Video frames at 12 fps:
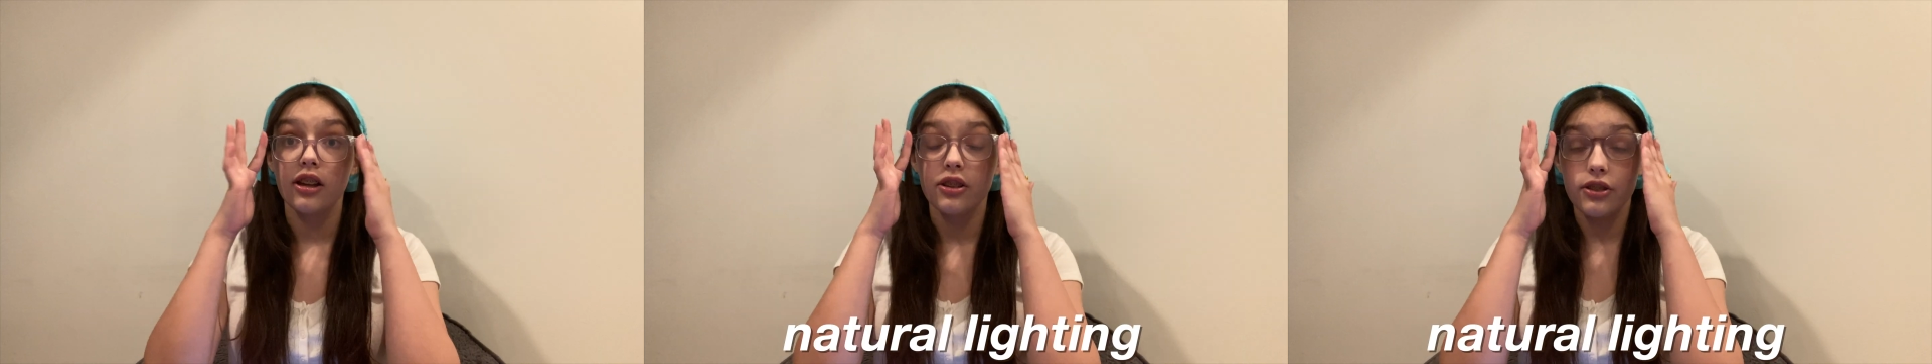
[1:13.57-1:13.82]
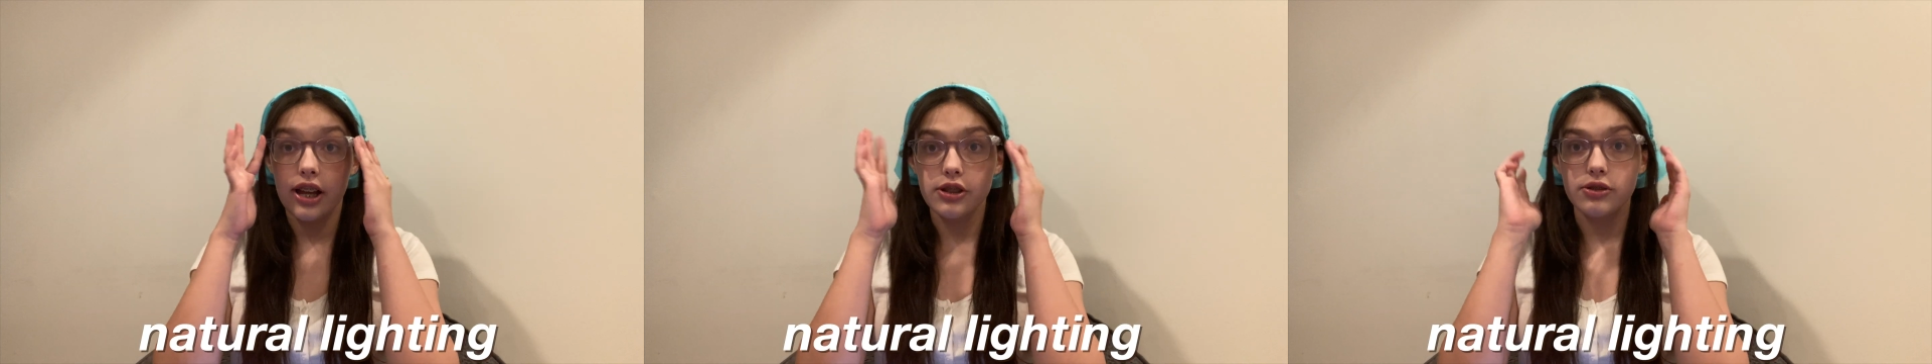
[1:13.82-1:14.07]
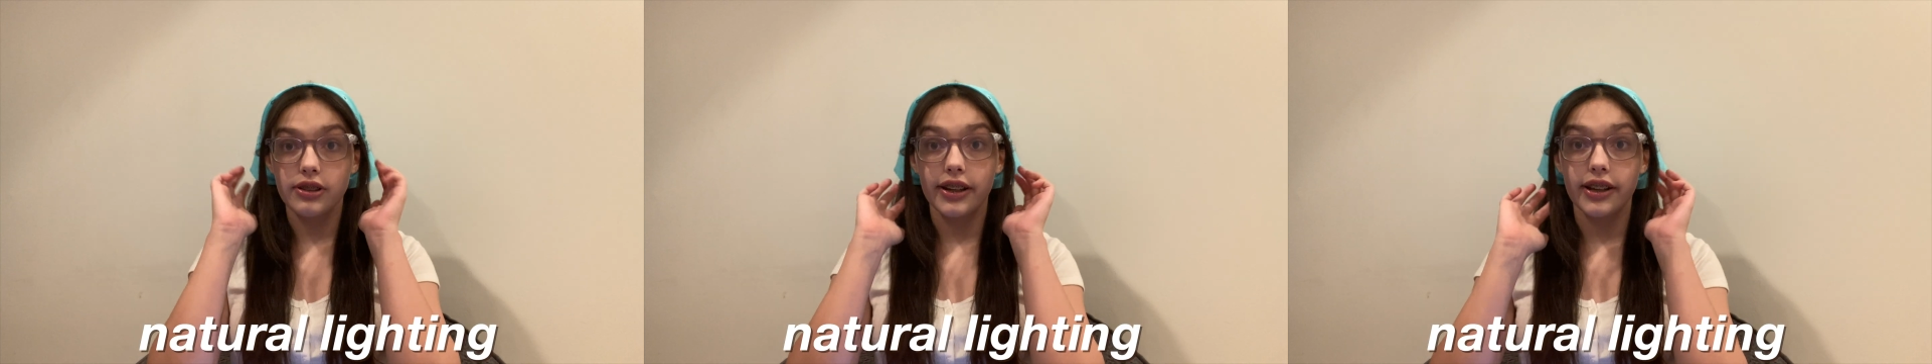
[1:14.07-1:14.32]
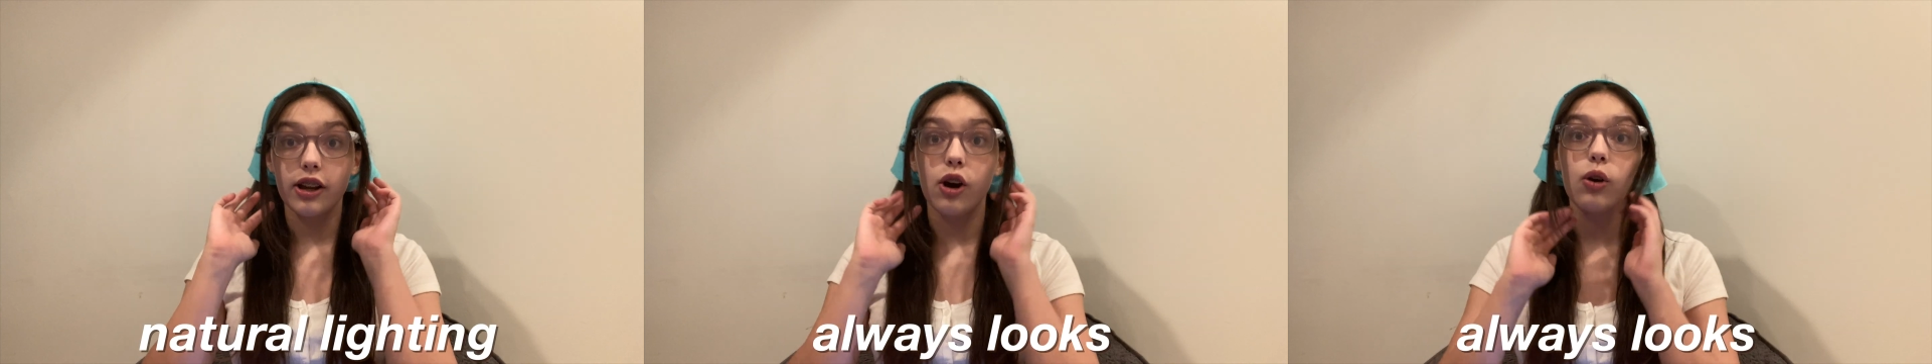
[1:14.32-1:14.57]
Natural
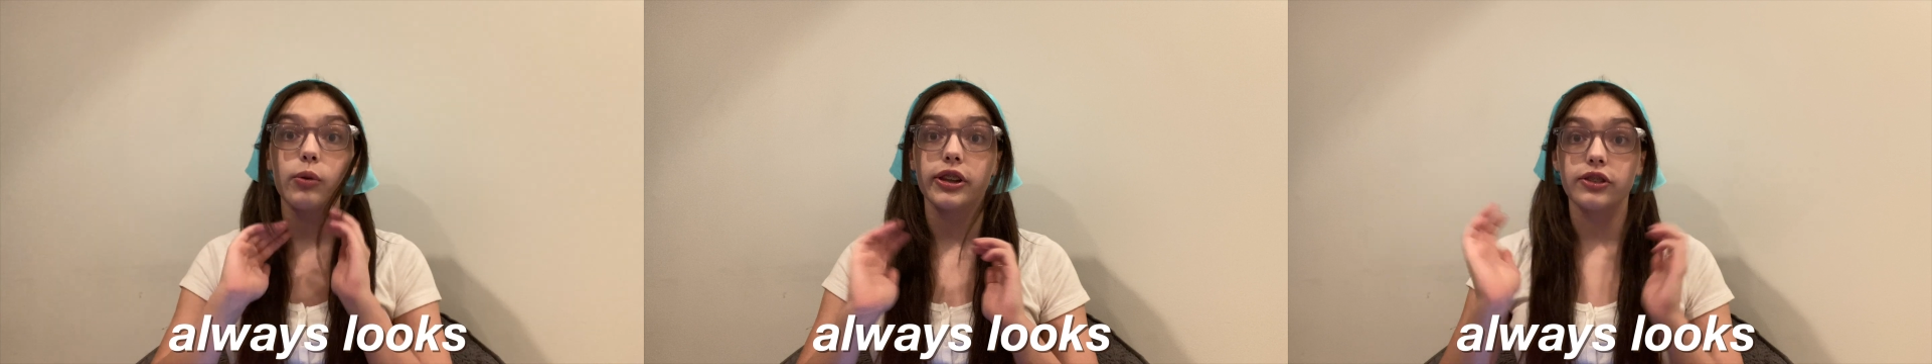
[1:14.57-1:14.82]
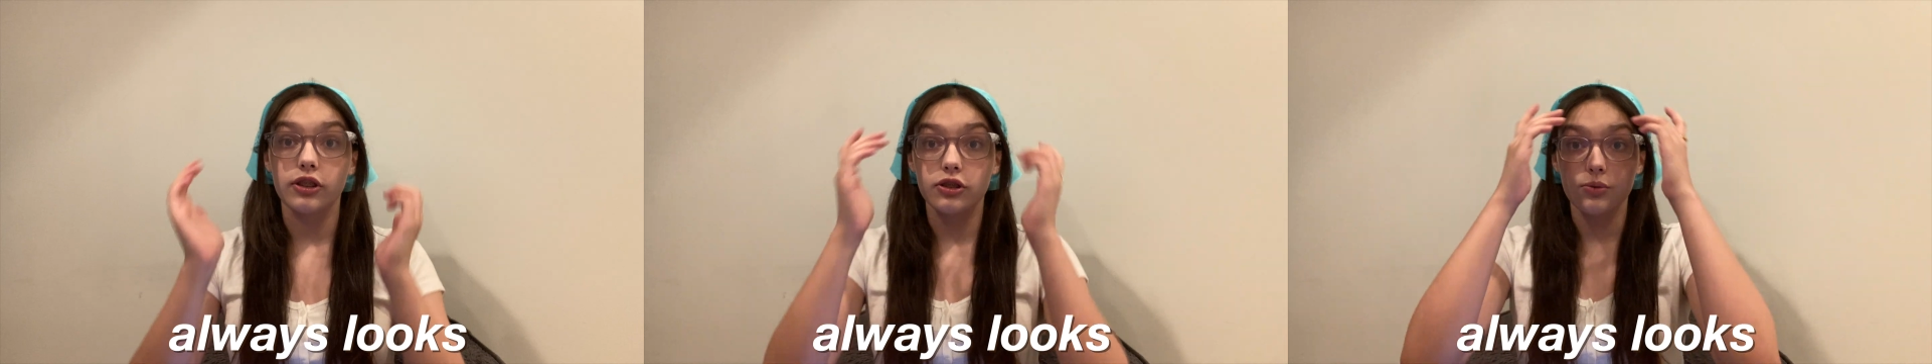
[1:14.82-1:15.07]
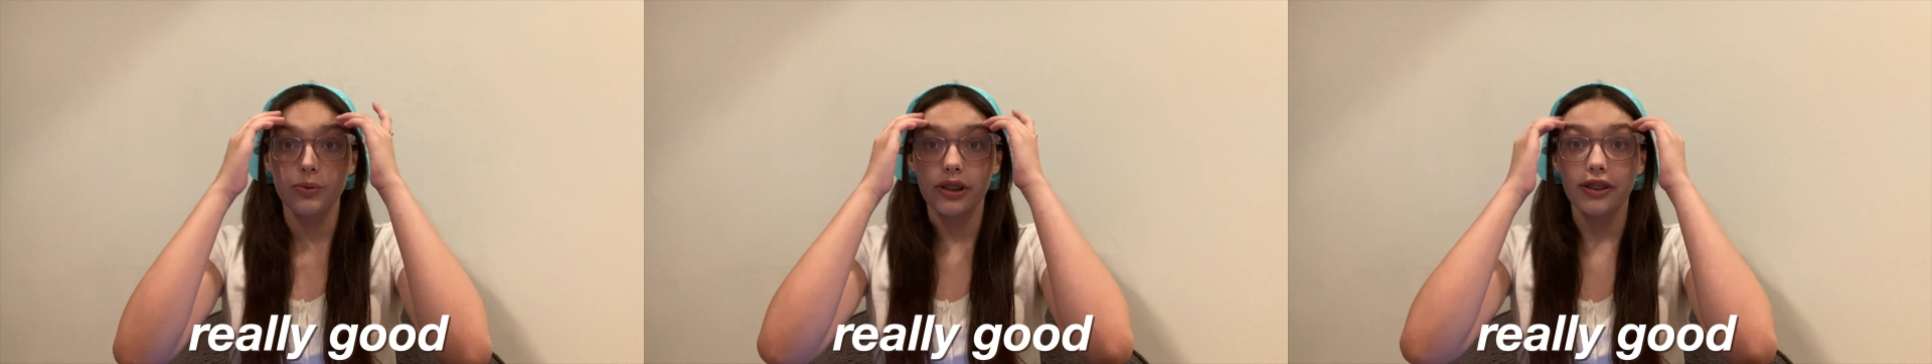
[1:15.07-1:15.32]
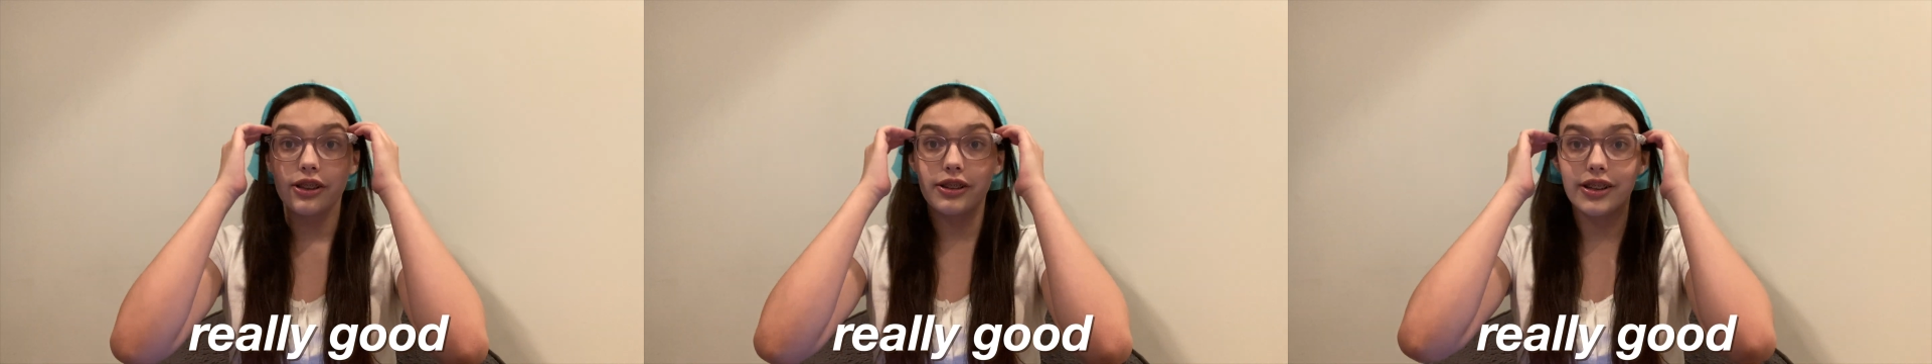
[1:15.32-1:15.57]
lighting always looks
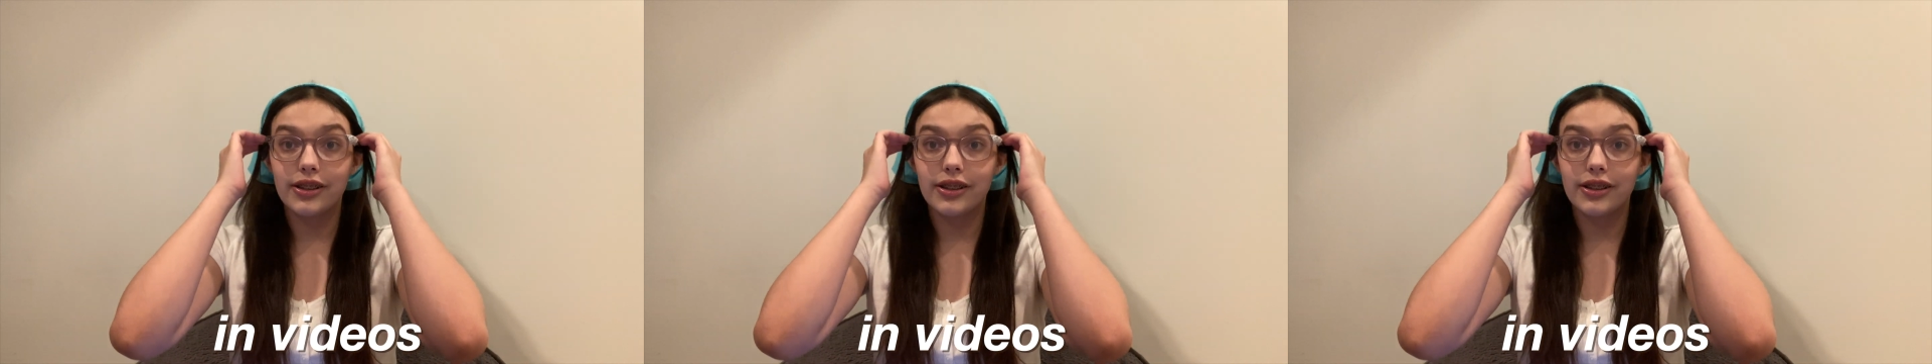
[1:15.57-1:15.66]
really good